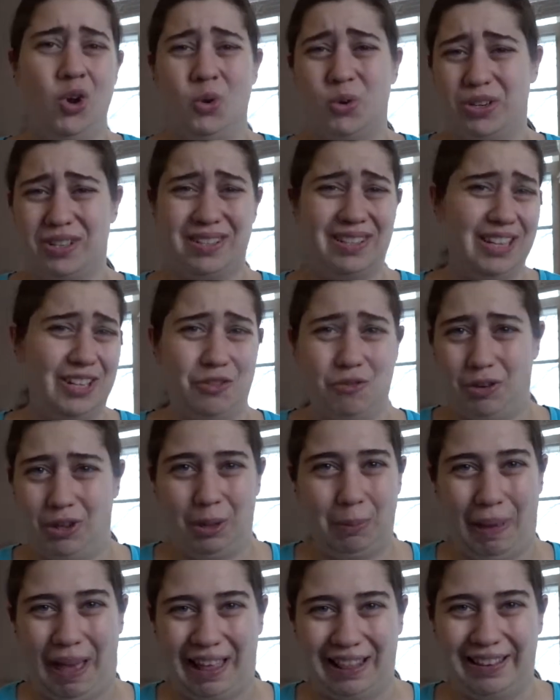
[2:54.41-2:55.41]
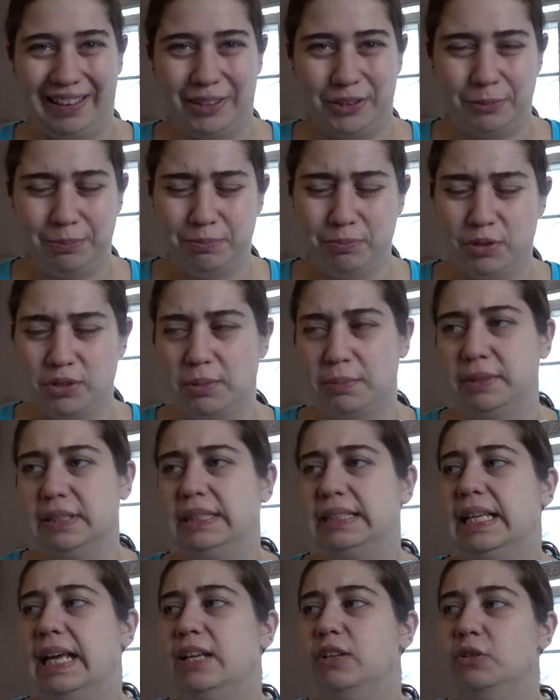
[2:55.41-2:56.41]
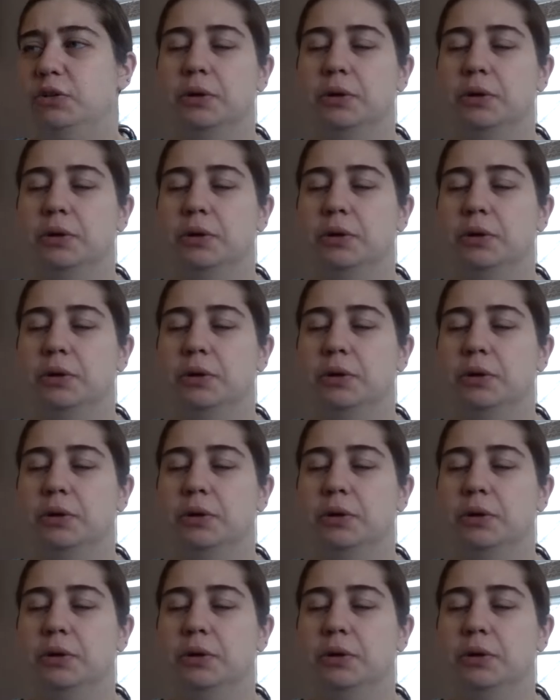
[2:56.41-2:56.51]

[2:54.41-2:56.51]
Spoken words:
or sneeze really badly or something like that.